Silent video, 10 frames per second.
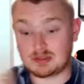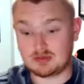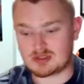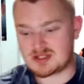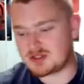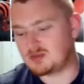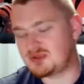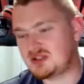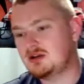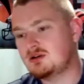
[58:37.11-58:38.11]
McLaurin is good.
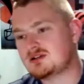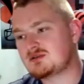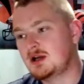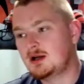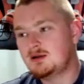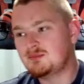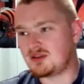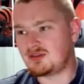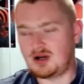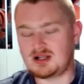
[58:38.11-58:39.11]
But here is
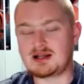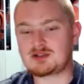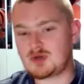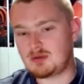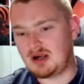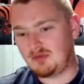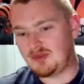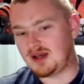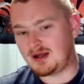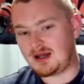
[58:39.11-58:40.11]
my thought actually about
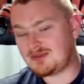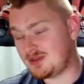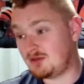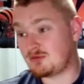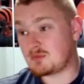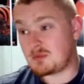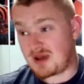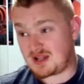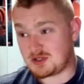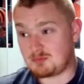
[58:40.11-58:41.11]
that. I think from a
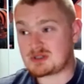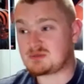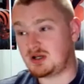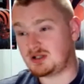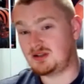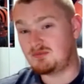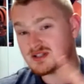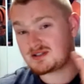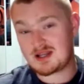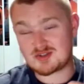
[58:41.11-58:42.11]
matchup perspective,
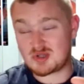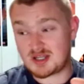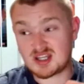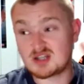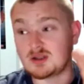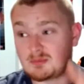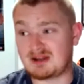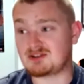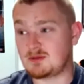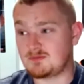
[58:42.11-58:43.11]
this is actually a good
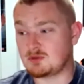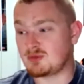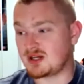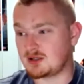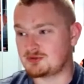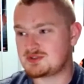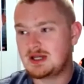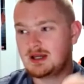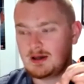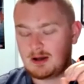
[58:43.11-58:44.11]
matchup for the Bengals
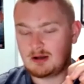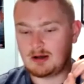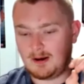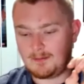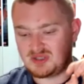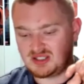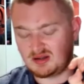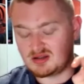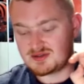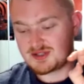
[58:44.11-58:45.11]

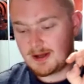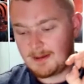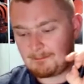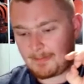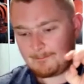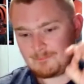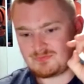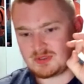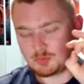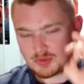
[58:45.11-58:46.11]
because
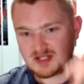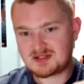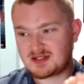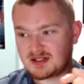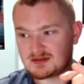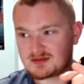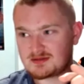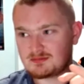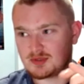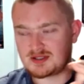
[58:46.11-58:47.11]
the
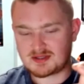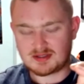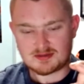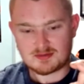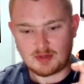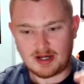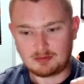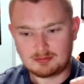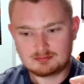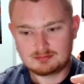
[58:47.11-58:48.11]
Redskins,
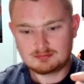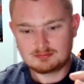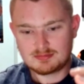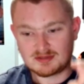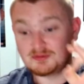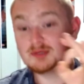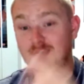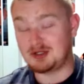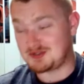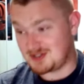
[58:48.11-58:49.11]
wow, the
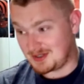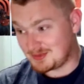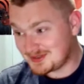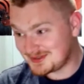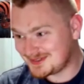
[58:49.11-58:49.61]
football team